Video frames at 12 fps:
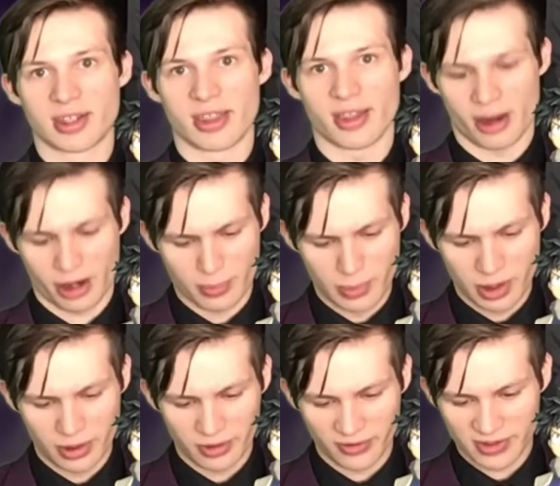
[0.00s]
our
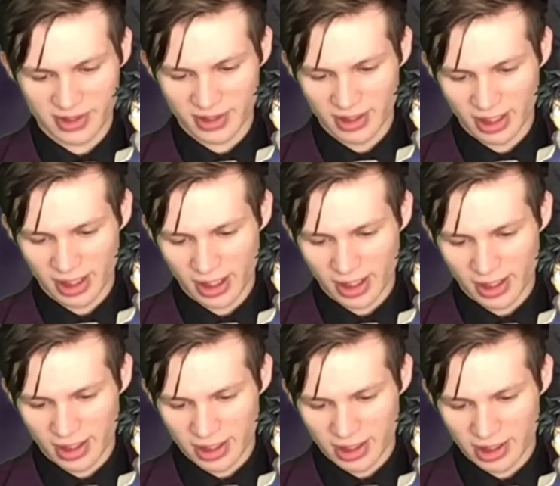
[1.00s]
moves.
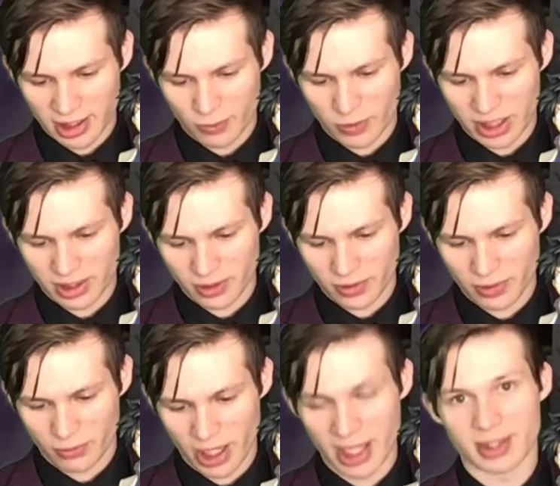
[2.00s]
Did we do the
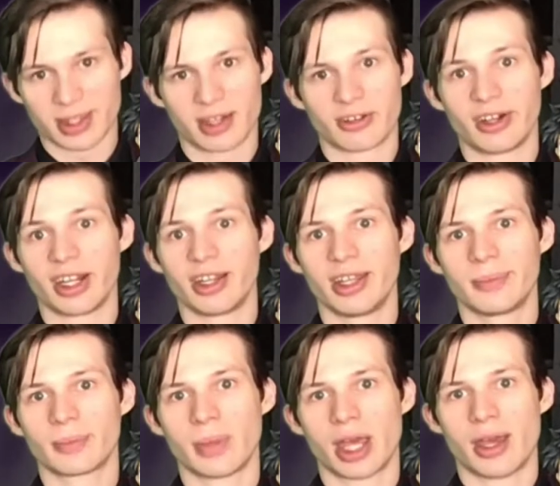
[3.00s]
right thing, really?
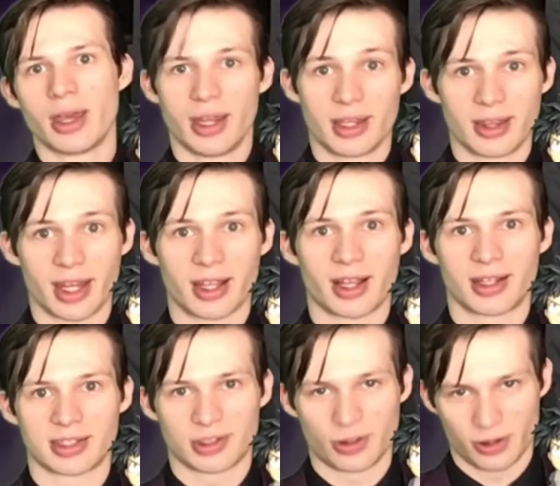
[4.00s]
Then it cuts
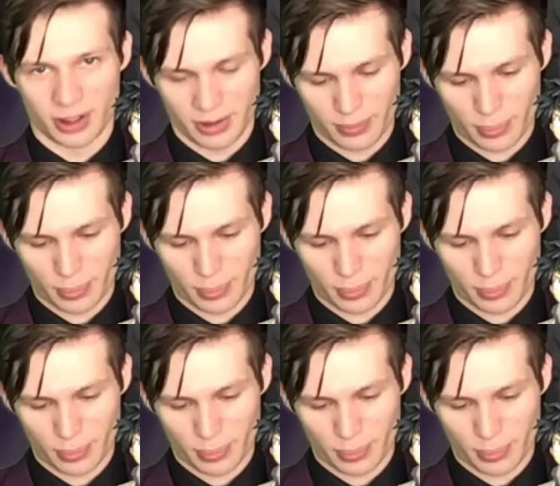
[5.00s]
to a